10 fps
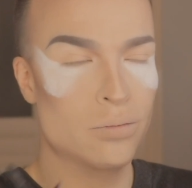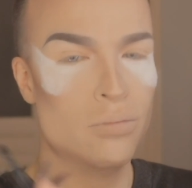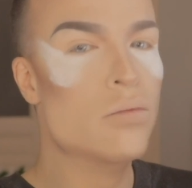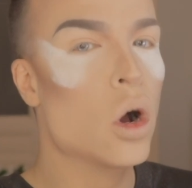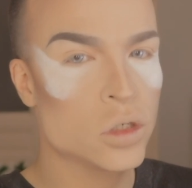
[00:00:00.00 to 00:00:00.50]

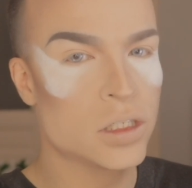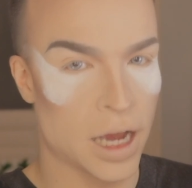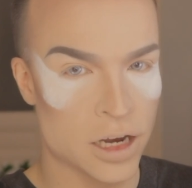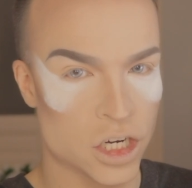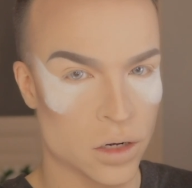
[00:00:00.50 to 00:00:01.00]
most
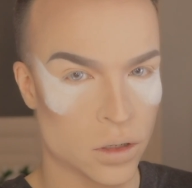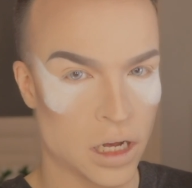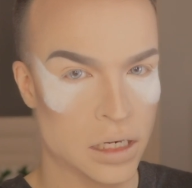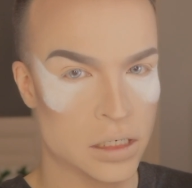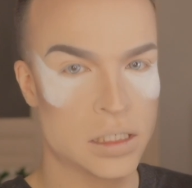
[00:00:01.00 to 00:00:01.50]
eyeshadow
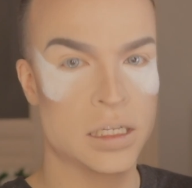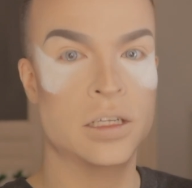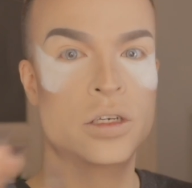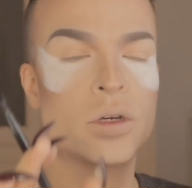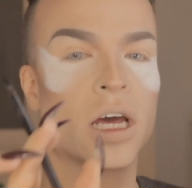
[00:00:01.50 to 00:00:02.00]
colors
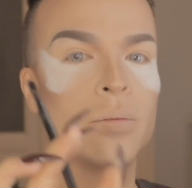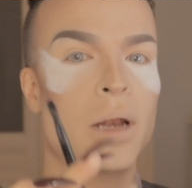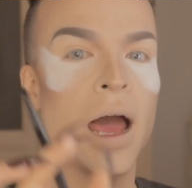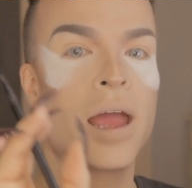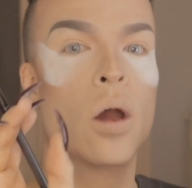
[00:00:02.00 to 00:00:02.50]
that you can
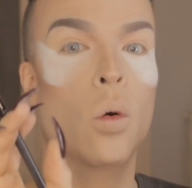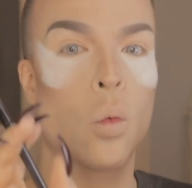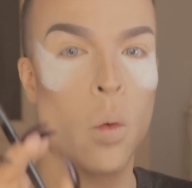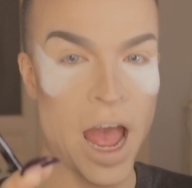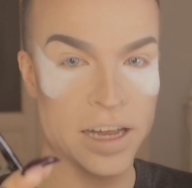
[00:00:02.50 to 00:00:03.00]
apply
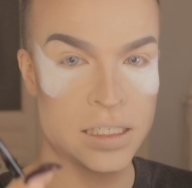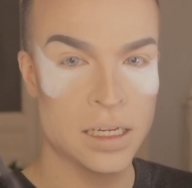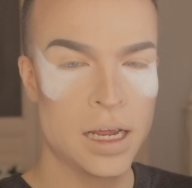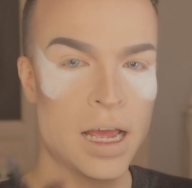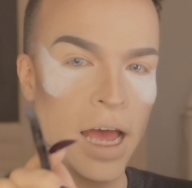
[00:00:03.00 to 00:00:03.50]
wet.